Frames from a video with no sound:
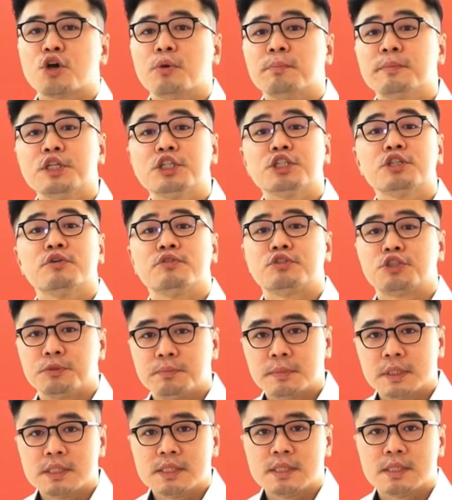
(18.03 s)
a combination of
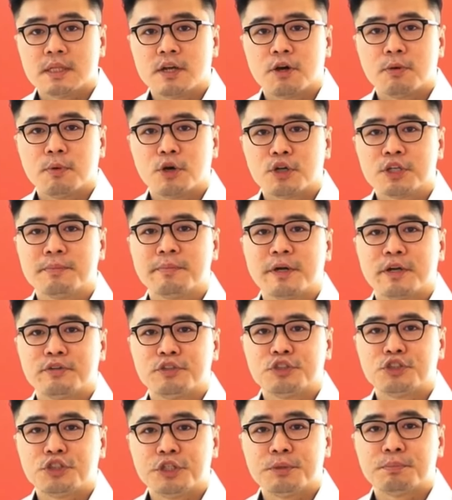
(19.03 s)
treatments in our Body by
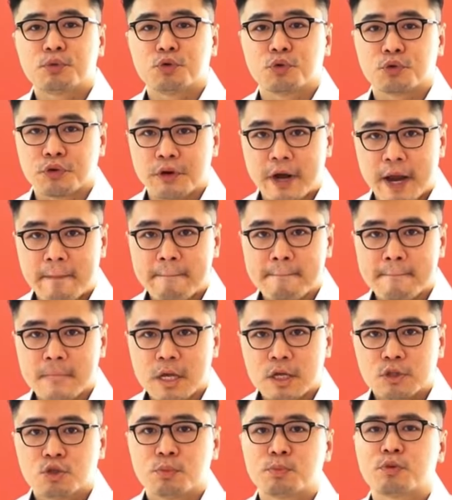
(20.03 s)
Retreat program
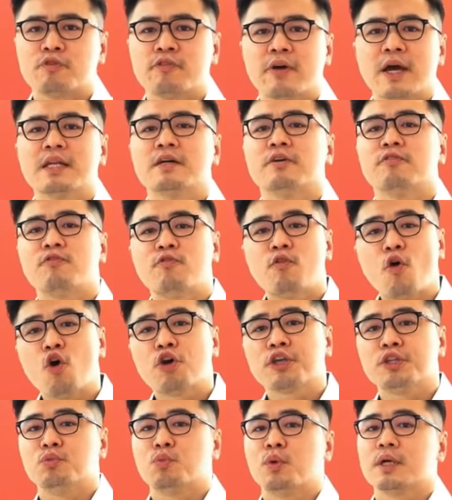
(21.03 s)
to provide a
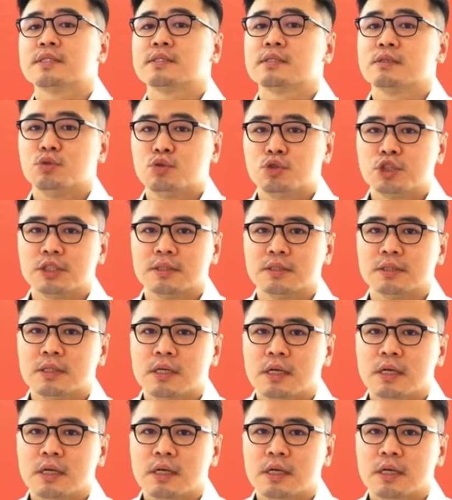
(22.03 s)
4-in-1 solution